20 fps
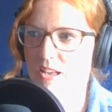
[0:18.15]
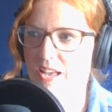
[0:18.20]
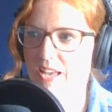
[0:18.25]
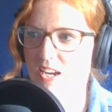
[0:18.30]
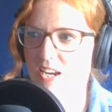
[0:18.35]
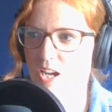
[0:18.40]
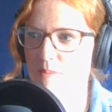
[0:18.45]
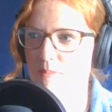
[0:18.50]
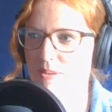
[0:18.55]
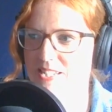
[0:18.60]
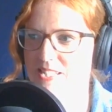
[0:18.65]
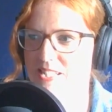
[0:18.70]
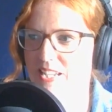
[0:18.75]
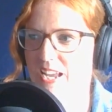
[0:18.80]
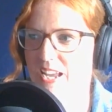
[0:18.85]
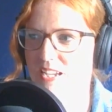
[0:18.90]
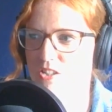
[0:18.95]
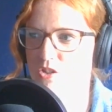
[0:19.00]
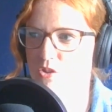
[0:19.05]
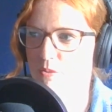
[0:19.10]
And I'm Lisa
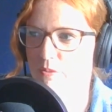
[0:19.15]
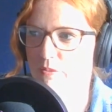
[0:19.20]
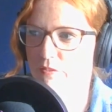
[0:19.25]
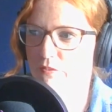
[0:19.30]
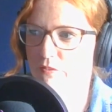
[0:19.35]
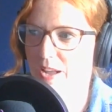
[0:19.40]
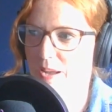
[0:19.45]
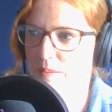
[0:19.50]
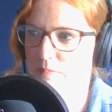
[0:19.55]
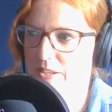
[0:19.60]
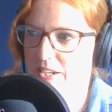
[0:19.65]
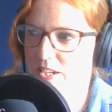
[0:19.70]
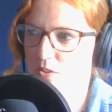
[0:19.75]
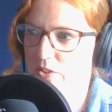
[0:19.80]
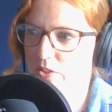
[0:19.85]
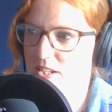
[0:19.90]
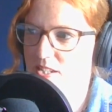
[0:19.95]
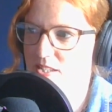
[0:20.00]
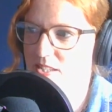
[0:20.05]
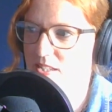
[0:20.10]
Gatchell, family
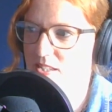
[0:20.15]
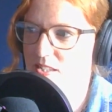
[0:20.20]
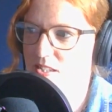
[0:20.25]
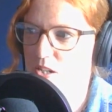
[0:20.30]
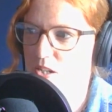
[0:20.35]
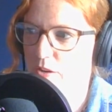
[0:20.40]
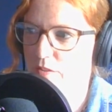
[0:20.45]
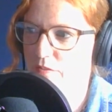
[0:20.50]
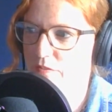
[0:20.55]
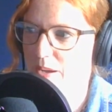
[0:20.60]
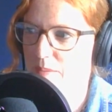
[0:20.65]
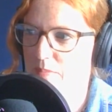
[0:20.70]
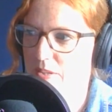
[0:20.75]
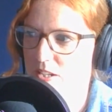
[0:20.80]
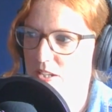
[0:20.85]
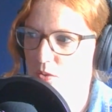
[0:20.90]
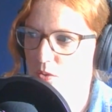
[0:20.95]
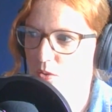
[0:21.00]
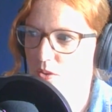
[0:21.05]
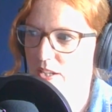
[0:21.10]
lawyers at Stowe Family
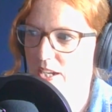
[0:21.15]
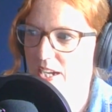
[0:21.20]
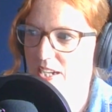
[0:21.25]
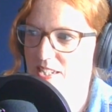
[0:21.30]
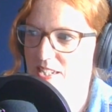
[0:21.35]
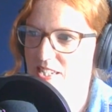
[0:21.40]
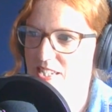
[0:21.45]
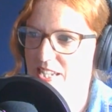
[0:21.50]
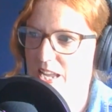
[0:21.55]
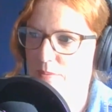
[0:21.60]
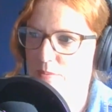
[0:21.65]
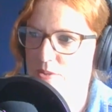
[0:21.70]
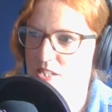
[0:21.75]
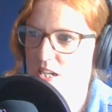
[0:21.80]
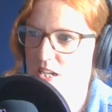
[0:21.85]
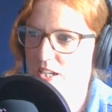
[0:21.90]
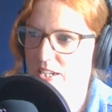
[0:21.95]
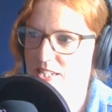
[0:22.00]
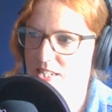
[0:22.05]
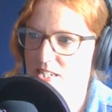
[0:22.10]
Law. And today we're
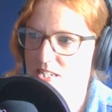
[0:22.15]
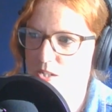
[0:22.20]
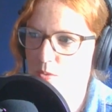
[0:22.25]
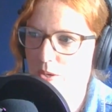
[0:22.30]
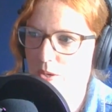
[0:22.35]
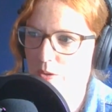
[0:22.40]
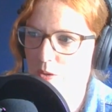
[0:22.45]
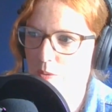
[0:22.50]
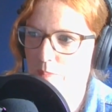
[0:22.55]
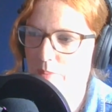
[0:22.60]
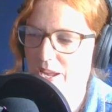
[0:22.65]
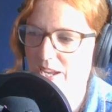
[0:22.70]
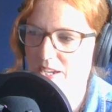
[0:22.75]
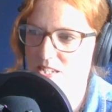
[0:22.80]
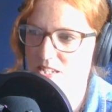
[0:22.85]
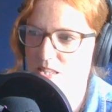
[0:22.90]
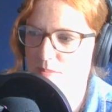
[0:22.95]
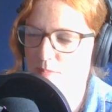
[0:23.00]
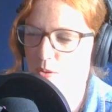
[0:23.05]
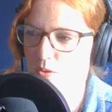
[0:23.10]
delighted to welcome back
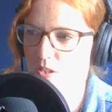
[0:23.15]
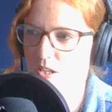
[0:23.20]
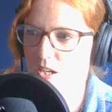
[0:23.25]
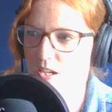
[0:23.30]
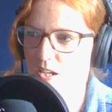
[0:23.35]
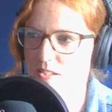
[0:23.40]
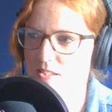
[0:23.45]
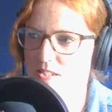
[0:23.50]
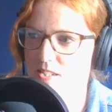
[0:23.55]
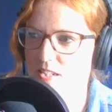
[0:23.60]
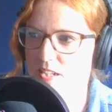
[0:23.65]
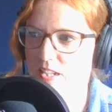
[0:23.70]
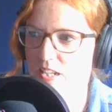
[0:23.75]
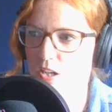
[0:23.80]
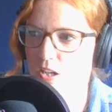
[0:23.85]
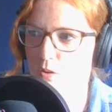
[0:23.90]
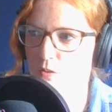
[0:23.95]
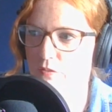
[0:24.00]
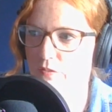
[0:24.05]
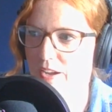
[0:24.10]
to the podcast
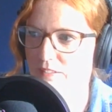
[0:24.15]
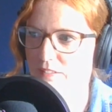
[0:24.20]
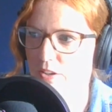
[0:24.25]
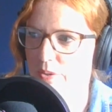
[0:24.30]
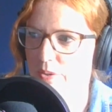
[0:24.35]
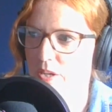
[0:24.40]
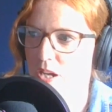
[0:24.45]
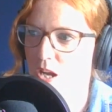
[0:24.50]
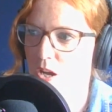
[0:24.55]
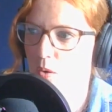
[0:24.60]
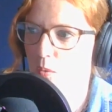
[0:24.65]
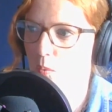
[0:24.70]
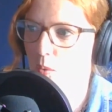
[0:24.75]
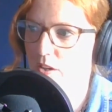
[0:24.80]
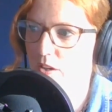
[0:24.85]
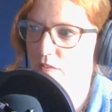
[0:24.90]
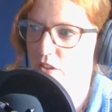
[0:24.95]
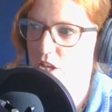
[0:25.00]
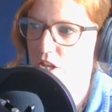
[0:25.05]
Nichole Farrow, one of